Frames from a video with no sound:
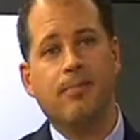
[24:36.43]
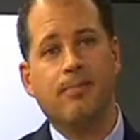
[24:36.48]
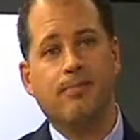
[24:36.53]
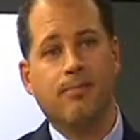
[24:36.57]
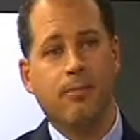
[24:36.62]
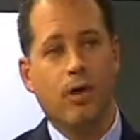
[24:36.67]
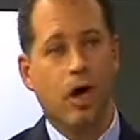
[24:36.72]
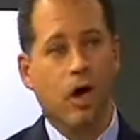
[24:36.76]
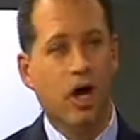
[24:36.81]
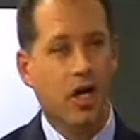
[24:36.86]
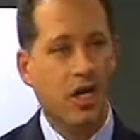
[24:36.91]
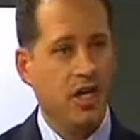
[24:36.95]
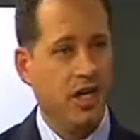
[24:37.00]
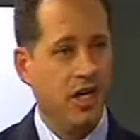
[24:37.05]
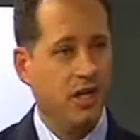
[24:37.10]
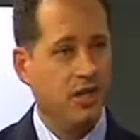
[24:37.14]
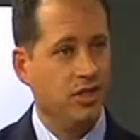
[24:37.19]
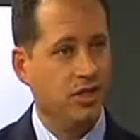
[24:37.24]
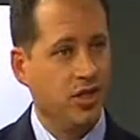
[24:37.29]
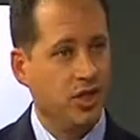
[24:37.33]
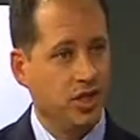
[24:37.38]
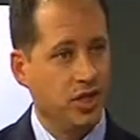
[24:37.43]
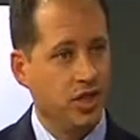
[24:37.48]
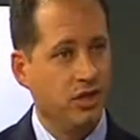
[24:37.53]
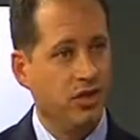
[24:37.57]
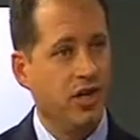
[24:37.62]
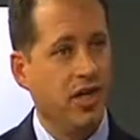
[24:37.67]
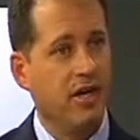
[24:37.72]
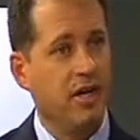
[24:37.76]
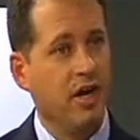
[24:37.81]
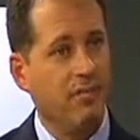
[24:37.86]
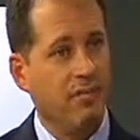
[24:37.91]
marketed to
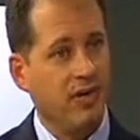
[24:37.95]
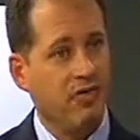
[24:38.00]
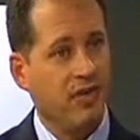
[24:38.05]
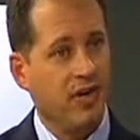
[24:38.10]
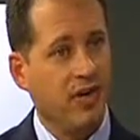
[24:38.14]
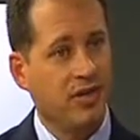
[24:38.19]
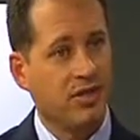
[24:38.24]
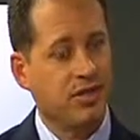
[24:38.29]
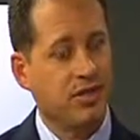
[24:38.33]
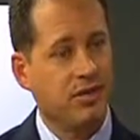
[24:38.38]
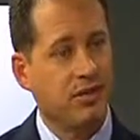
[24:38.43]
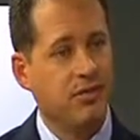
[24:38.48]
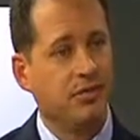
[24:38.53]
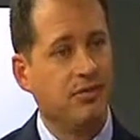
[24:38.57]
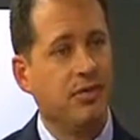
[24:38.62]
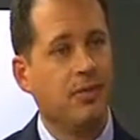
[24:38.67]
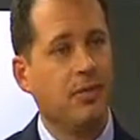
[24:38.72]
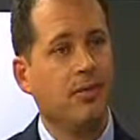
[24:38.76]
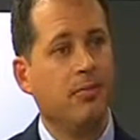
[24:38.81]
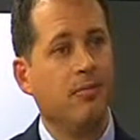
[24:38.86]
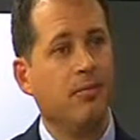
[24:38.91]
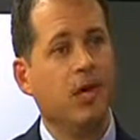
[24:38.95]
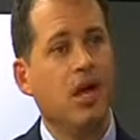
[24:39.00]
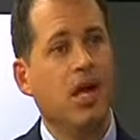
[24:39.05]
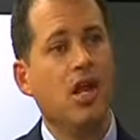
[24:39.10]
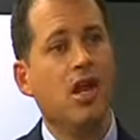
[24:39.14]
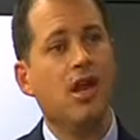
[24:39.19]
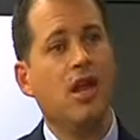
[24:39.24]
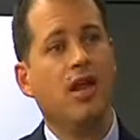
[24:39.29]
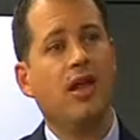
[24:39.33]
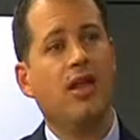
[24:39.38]
treat gum infection, but